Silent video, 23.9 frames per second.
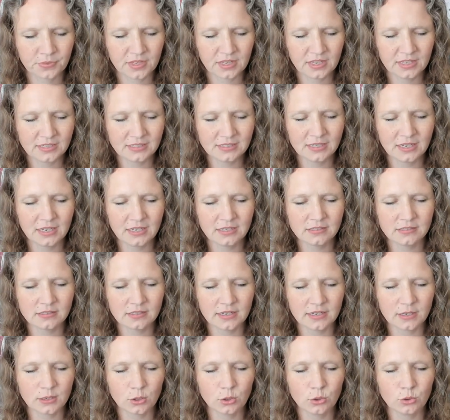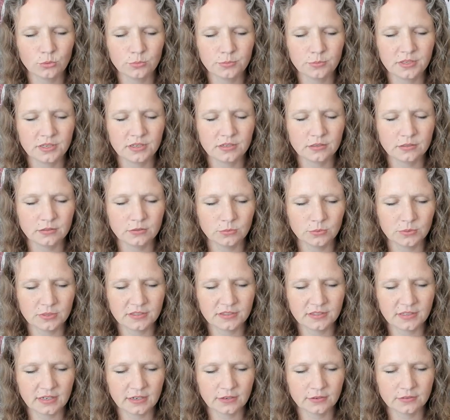It tastes like oatmeal
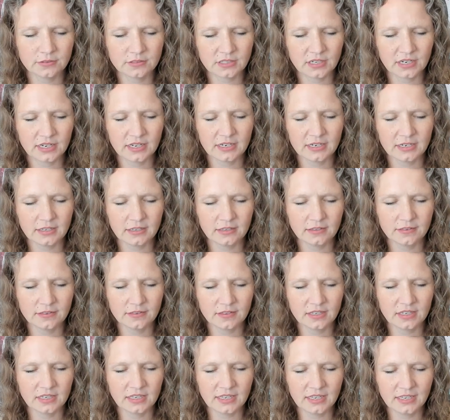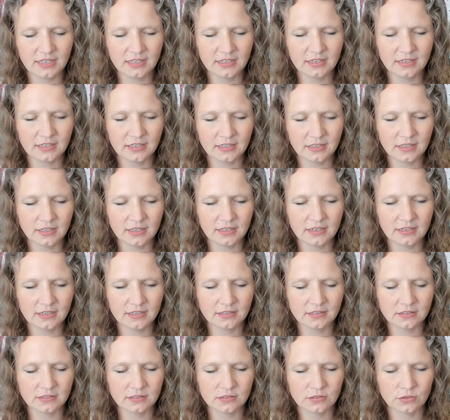without anything in
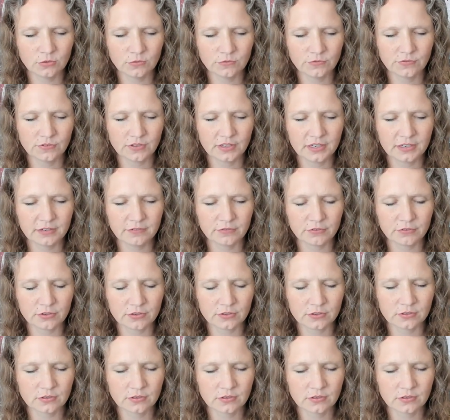it, no flavor.